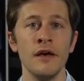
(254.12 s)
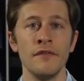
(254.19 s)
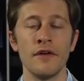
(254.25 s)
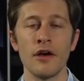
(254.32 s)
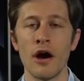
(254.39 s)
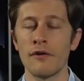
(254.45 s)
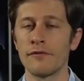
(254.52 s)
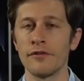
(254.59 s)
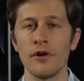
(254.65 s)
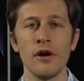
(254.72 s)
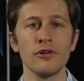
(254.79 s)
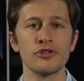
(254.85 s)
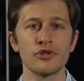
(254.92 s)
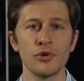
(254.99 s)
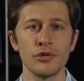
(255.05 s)
They offer all
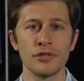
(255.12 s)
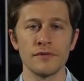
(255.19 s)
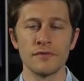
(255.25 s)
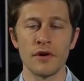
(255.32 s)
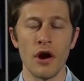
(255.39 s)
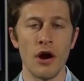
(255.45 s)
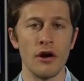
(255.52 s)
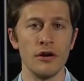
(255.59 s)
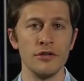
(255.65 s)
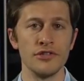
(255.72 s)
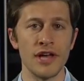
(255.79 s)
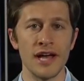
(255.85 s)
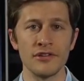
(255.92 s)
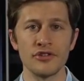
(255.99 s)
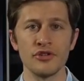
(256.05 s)
sorts of cars,
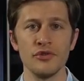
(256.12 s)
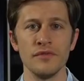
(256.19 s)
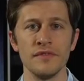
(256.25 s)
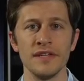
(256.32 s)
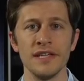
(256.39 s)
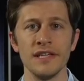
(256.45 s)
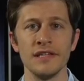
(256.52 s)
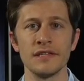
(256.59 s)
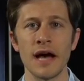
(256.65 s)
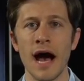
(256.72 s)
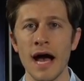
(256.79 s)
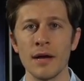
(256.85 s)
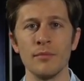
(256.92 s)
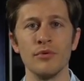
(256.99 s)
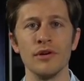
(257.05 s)
SUVs,
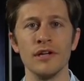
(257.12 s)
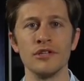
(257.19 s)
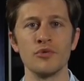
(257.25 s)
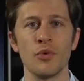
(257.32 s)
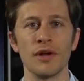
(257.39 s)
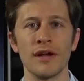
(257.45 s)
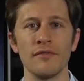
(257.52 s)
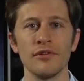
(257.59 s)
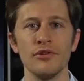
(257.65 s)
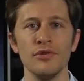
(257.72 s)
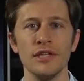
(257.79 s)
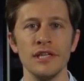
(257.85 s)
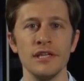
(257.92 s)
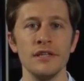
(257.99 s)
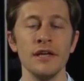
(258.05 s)
hybrids, whatever you
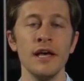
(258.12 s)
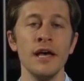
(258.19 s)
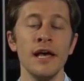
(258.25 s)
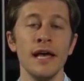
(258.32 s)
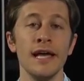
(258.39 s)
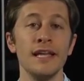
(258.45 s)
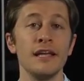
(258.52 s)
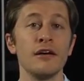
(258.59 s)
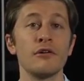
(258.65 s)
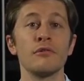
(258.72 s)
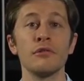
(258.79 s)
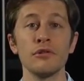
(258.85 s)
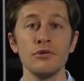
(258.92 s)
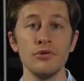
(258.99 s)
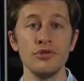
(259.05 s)
need. It
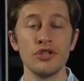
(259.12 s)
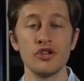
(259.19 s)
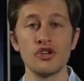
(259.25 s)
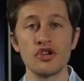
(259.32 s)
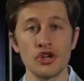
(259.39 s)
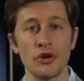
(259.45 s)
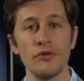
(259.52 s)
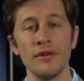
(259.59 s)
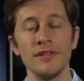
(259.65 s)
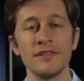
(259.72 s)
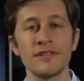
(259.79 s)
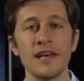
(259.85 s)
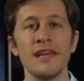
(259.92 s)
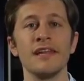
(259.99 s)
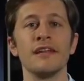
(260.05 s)
includes insurance
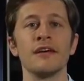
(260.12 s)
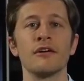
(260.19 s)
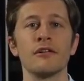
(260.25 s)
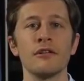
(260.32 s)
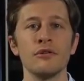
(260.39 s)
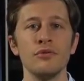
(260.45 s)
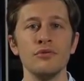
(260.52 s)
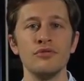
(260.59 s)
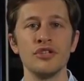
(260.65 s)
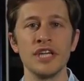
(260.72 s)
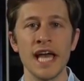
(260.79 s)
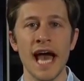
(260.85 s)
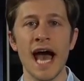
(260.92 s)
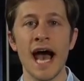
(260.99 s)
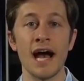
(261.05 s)
and it includes
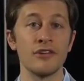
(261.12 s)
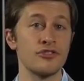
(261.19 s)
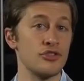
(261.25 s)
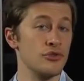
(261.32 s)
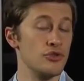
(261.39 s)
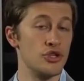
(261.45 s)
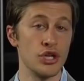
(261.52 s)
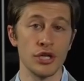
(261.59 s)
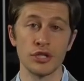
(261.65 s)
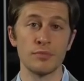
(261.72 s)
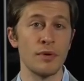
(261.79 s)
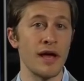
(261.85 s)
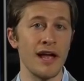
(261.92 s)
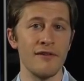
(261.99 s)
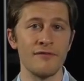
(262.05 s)
gas. You just
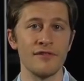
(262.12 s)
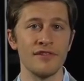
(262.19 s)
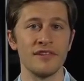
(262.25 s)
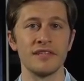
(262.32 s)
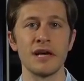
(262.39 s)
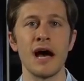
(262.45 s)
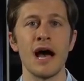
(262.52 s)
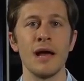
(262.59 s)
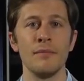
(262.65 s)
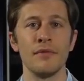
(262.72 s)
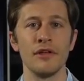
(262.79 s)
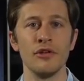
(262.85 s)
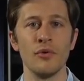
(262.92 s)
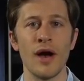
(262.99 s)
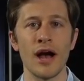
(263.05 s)
pay for the time that
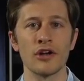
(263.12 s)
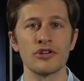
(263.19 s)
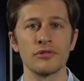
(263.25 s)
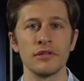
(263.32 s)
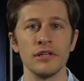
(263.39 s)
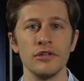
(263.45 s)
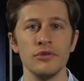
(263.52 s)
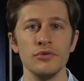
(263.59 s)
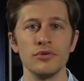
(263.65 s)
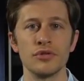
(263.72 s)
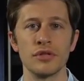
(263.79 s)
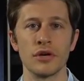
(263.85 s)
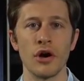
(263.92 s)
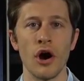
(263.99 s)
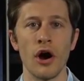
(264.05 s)
you actually use
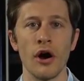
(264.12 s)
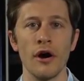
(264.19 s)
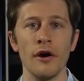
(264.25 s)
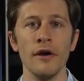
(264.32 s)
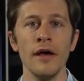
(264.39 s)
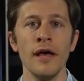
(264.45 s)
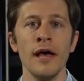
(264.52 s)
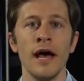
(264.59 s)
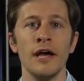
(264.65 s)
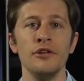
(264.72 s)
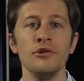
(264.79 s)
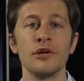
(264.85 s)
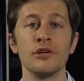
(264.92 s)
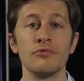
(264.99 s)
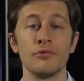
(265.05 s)
the car, and
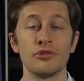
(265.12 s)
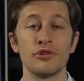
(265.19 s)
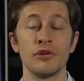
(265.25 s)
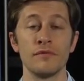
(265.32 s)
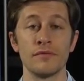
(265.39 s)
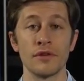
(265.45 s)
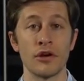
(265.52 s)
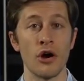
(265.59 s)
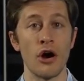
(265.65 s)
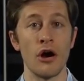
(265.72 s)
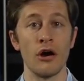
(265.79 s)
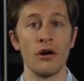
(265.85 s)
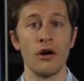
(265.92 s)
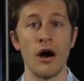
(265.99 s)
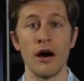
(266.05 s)
you can reserve the
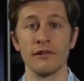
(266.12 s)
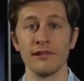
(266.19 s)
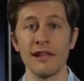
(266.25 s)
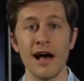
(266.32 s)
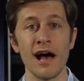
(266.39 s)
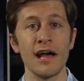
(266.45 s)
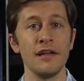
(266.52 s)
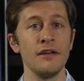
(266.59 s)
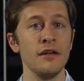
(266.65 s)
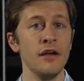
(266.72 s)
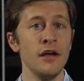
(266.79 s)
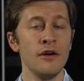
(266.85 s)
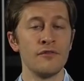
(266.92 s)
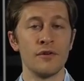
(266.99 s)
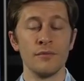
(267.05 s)
car online
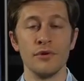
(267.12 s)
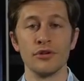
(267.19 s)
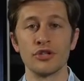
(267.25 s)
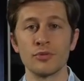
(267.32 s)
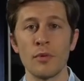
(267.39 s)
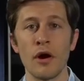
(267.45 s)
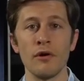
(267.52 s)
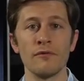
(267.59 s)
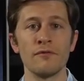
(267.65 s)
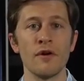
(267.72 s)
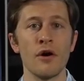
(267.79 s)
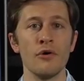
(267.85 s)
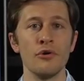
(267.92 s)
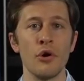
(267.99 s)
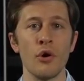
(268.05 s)
from your
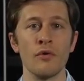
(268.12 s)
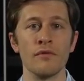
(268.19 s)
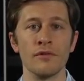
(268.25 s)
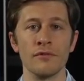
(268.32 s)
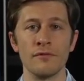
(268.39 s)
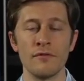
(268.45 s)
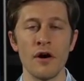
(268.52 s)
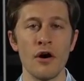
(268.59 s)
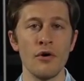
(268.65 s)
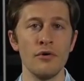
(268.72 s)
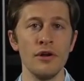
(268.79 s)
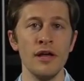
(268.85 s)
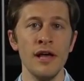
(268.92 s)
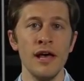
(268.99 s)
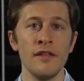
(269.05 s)
smartphone over the
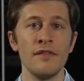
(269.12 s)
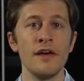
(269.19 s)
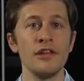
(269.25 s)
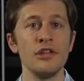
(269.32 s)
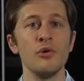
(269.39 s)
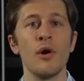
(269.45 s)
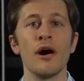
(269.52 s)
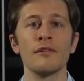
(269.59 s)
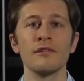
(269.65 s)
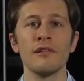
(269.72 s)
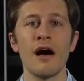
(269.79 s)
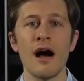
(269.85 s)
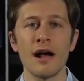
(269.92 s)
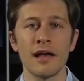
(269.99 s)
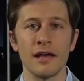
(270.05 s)
phone. Then you
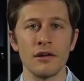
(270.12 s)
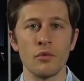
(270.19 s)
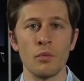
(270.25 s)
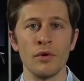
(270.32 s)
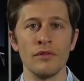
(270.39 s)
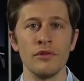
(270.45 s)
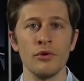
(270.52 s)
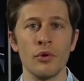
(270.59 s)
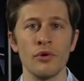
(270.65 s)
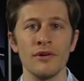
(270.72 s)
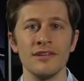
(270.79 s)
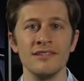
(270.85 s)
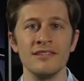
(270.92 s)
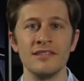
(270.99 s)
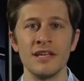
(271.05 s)
unlock it with your
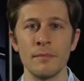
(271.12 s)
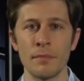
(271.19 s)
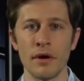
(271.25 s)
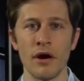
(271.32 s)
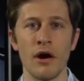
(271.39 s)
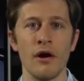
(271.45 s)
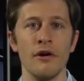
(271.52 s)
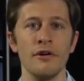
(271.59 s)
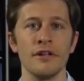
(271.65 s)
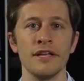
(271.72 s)
zip card.